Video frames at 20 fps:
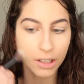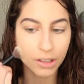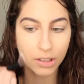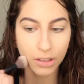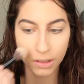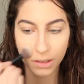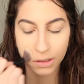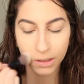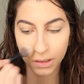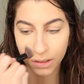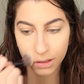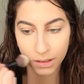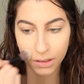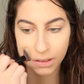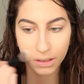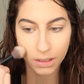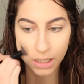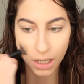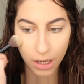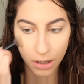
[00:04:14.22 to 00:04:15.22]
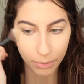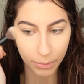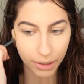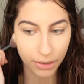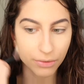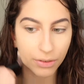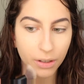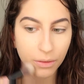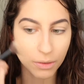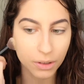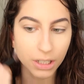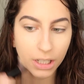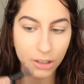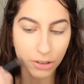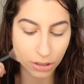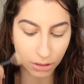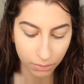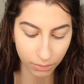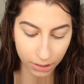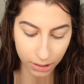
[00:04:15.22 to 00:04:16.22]
I just set my
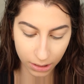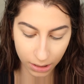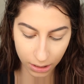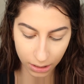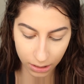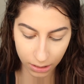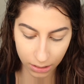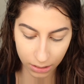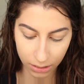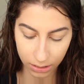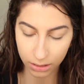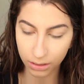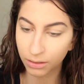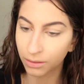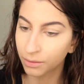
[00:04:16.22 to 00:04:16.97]
foundation with this.